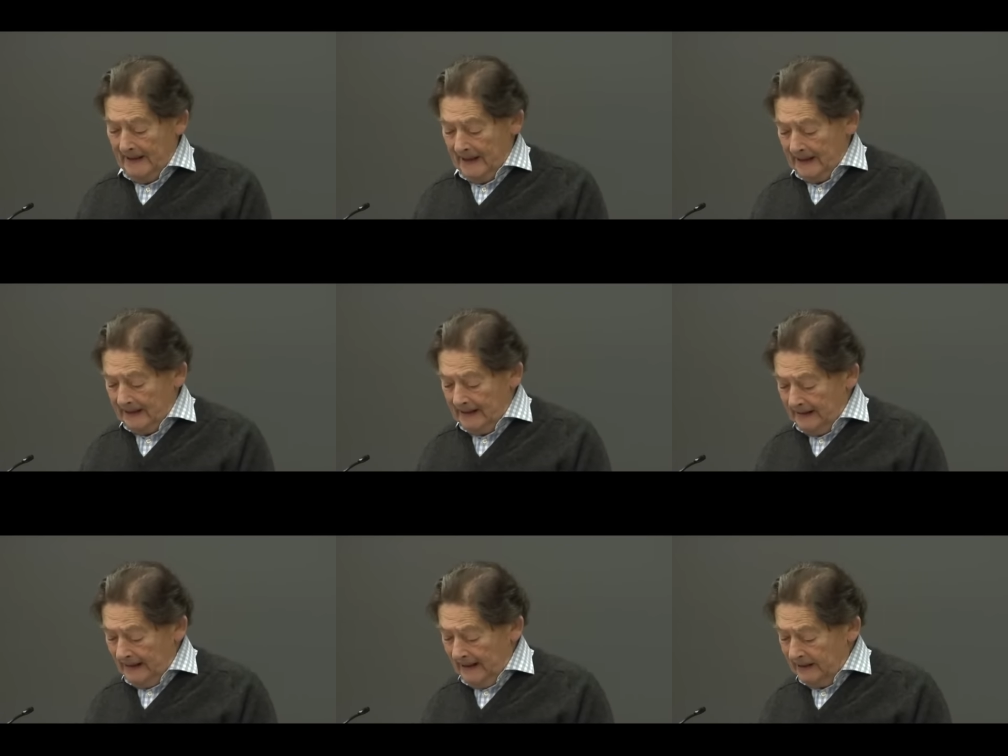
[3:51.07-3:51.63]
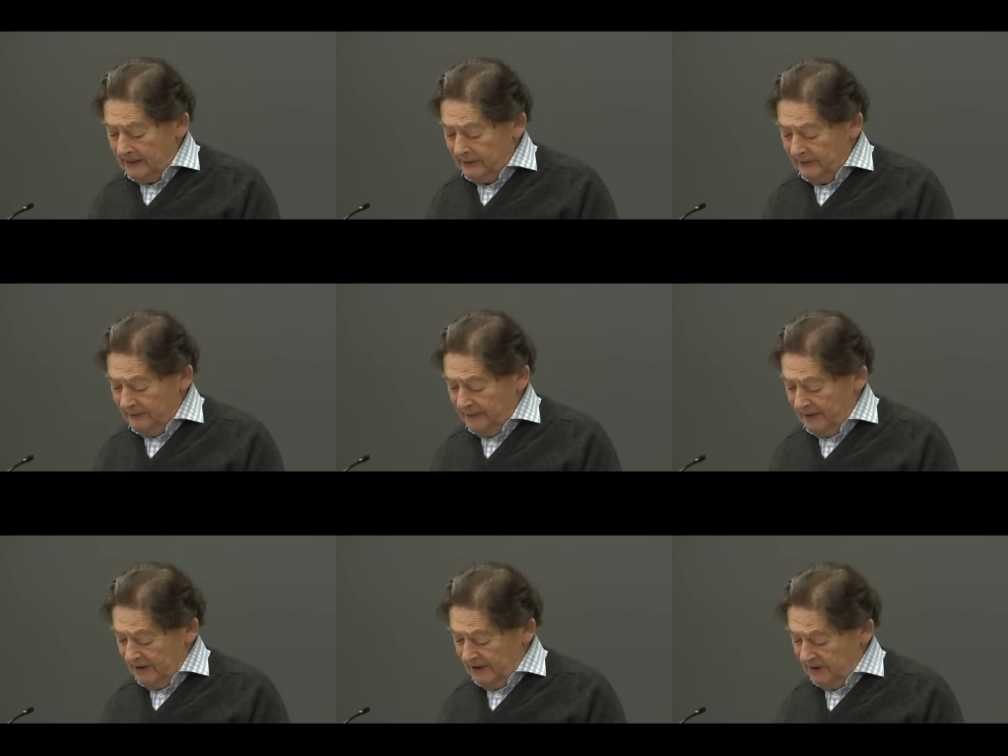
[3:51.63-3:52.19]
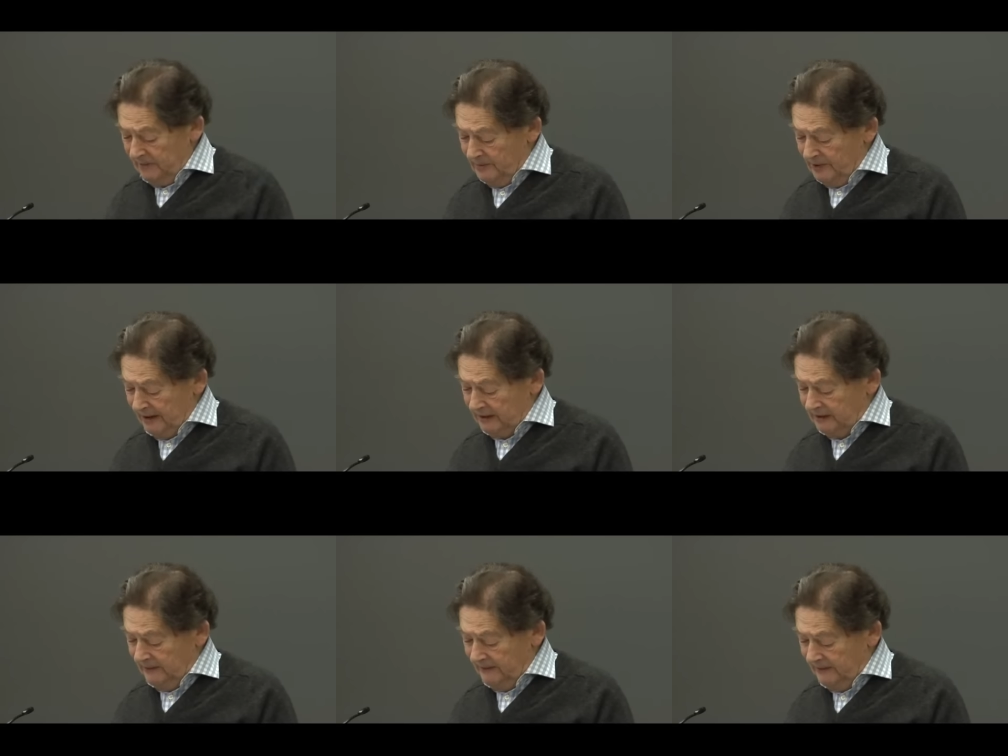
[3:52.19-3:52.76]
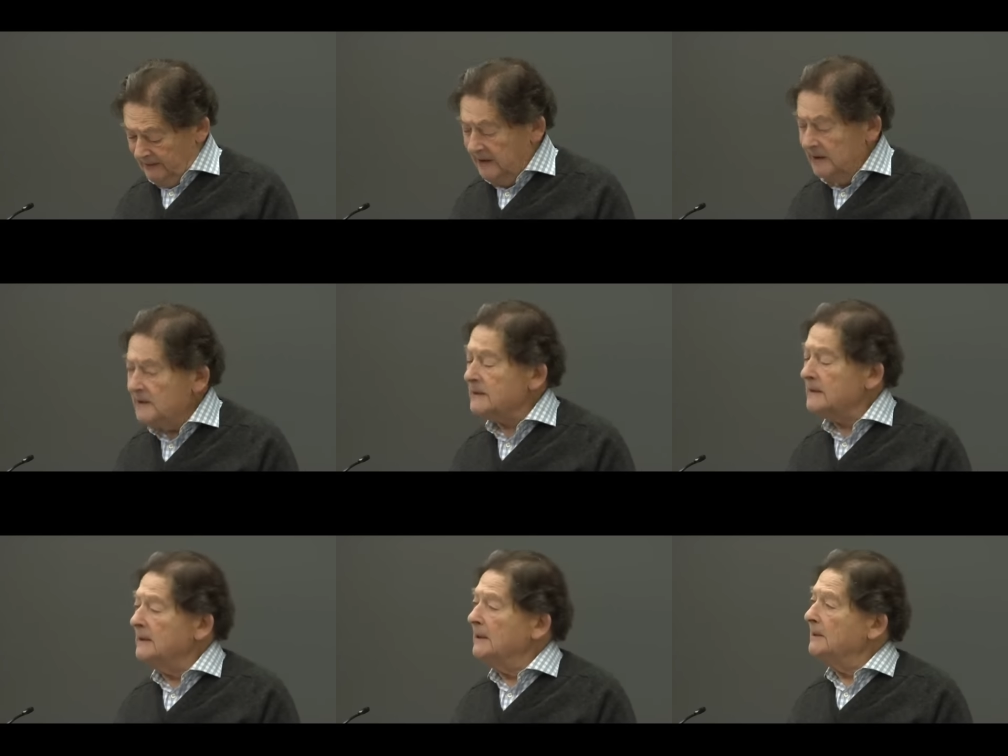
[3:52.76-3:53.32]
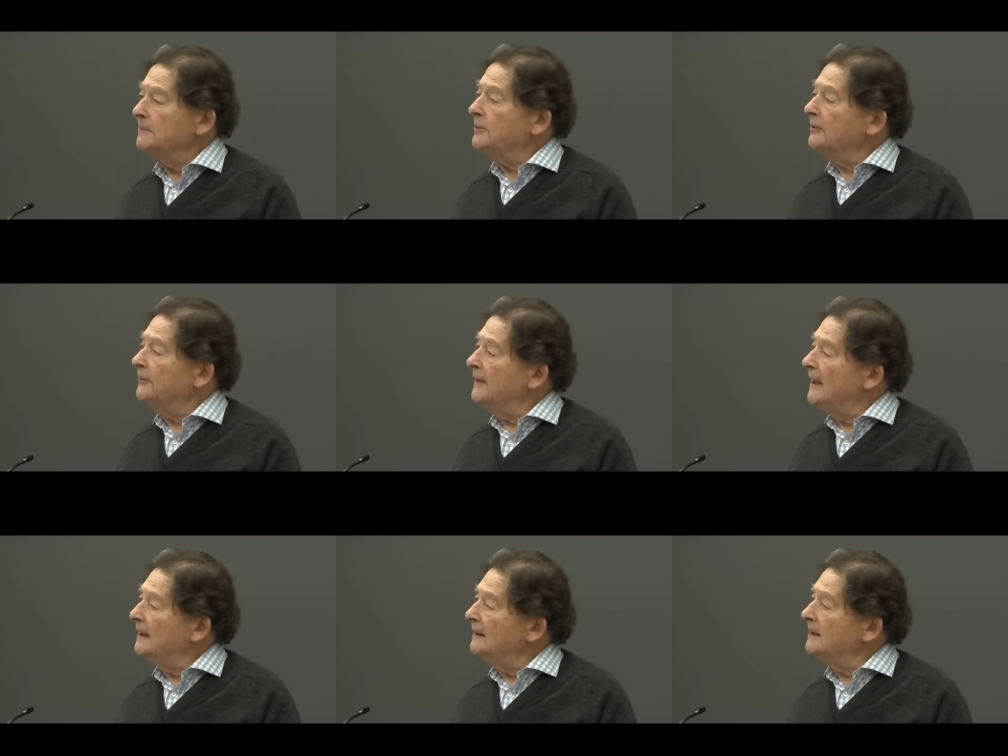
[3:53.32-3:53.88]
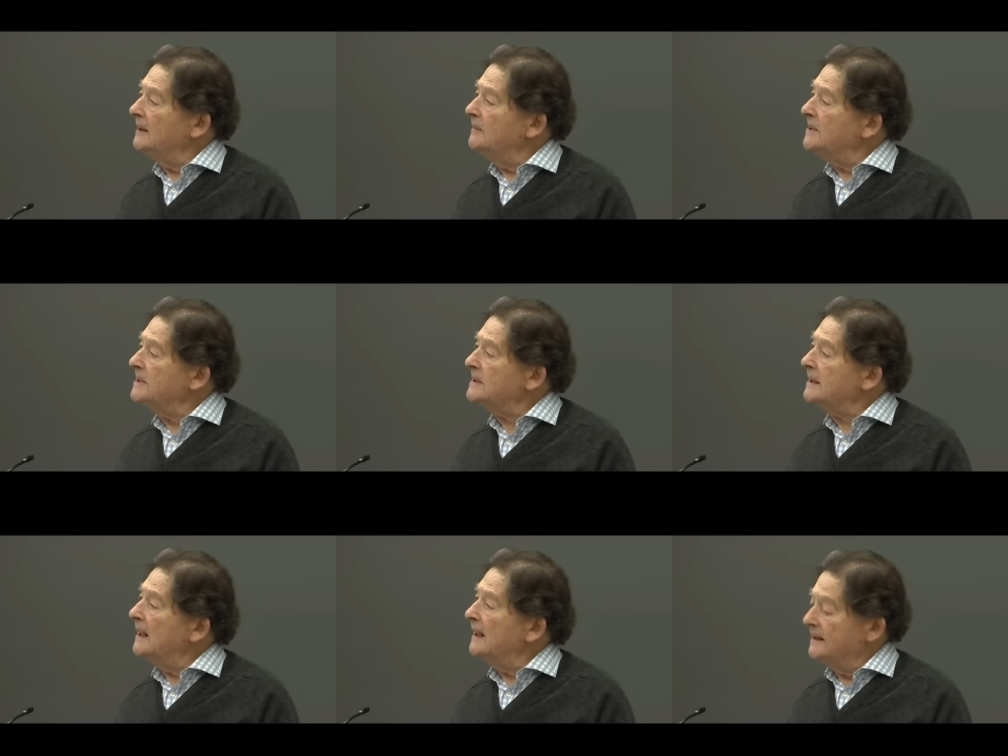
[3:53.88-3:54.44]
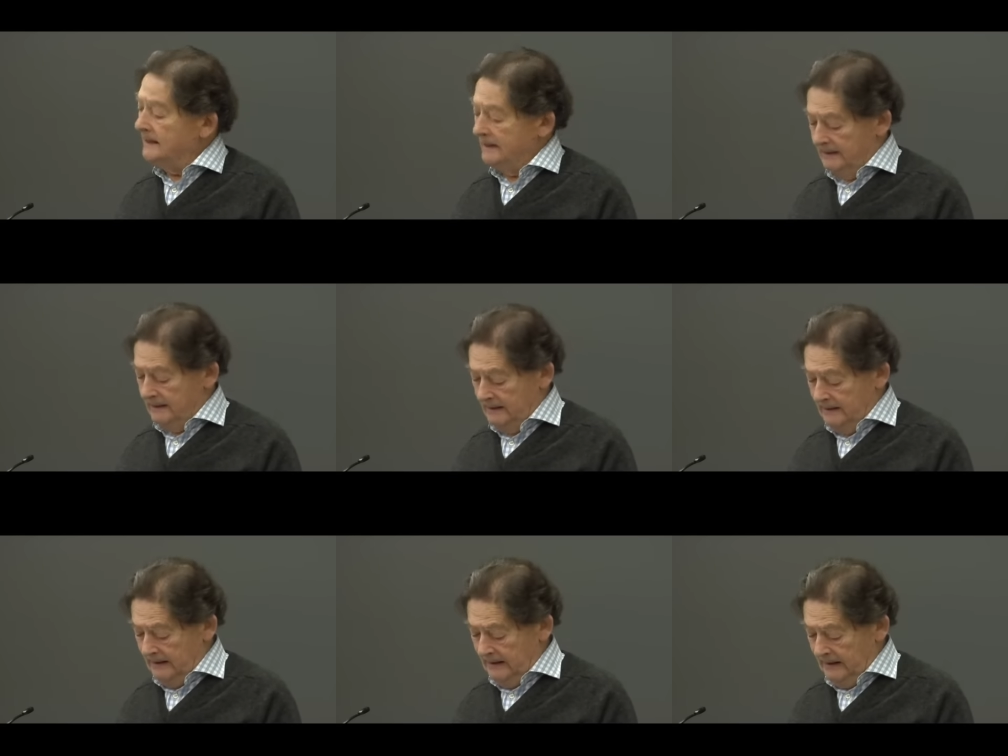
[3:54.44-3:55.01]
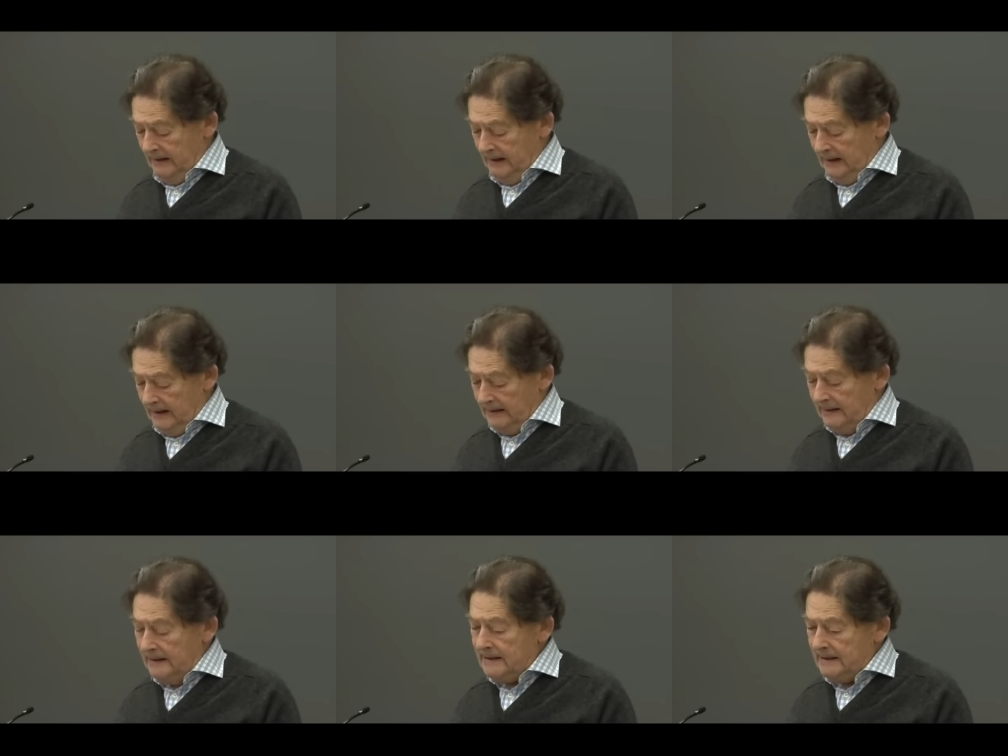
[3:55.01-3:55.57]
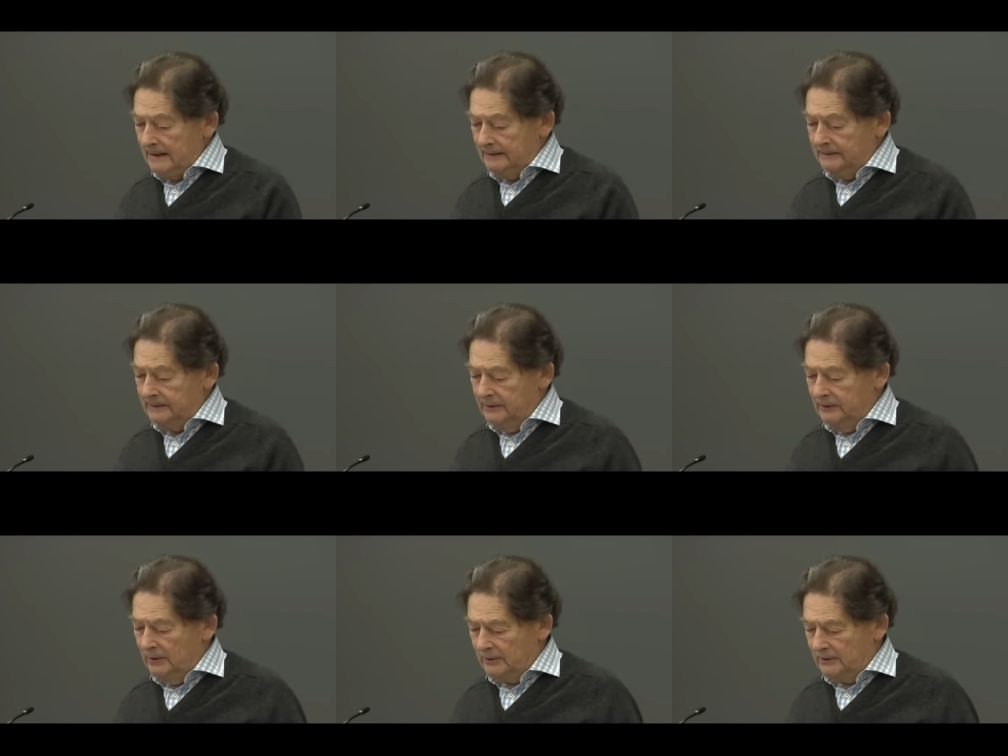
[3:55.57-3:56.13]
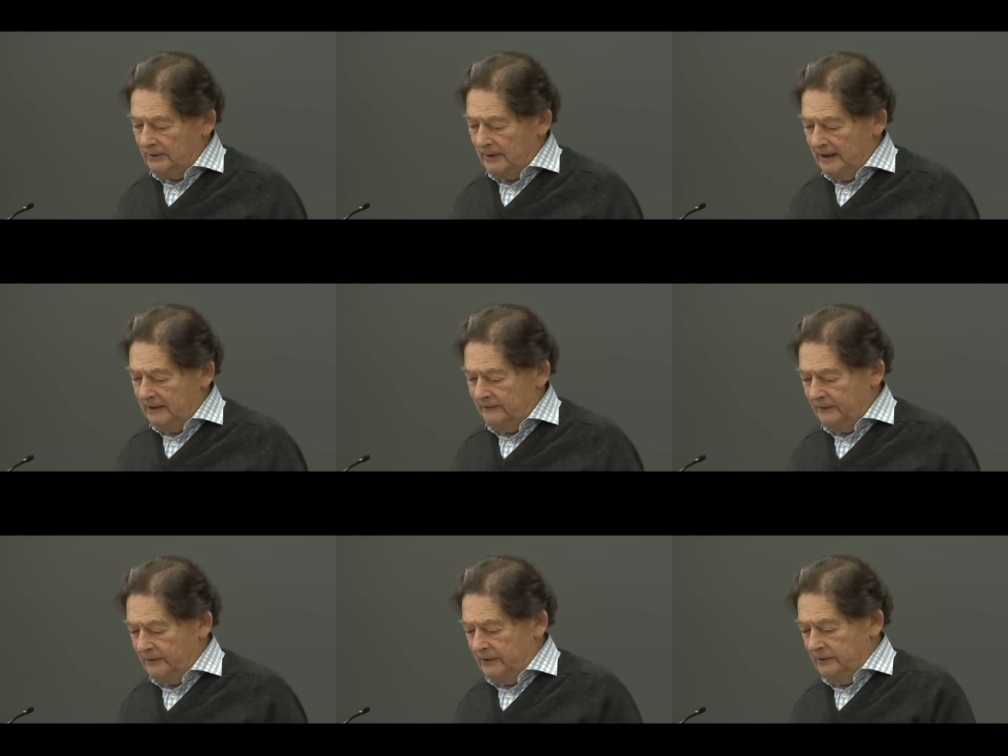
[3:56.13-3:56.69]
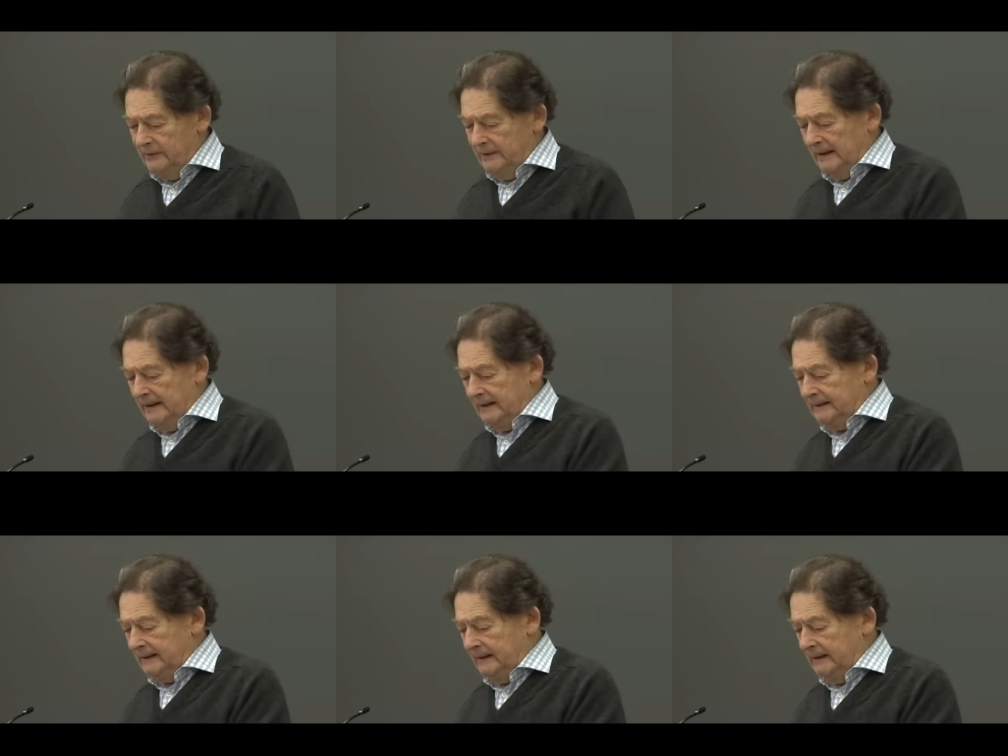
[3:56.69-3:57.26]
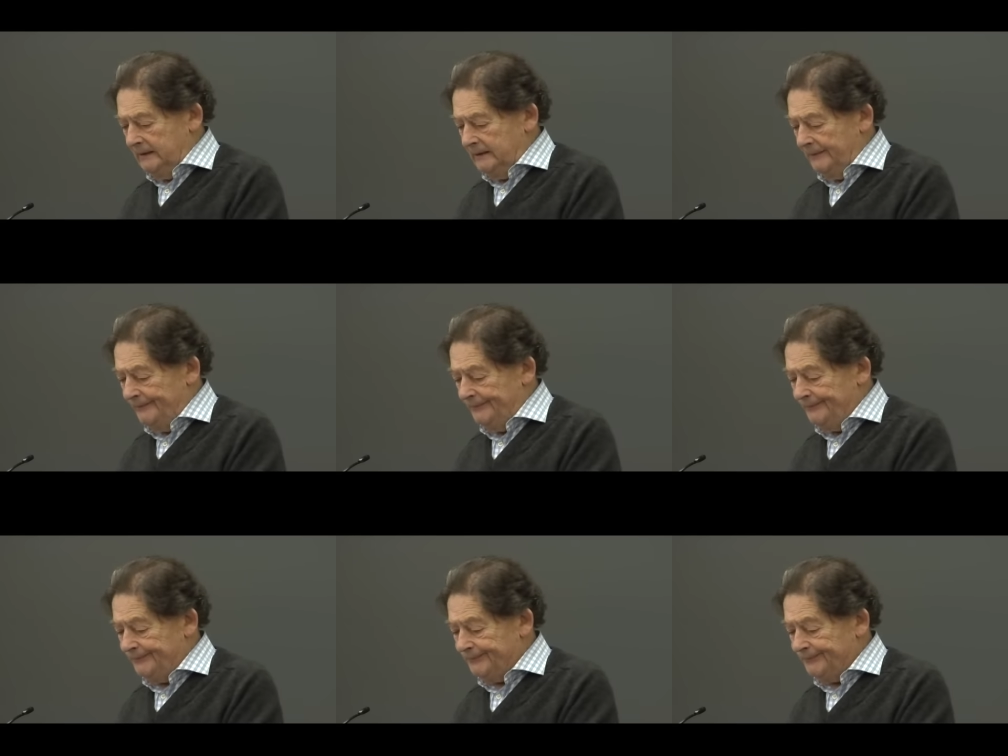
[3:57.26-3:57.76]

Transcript: And unlike the first objective, it is profoundly misguided. And it's certainly not right for the United Kingdom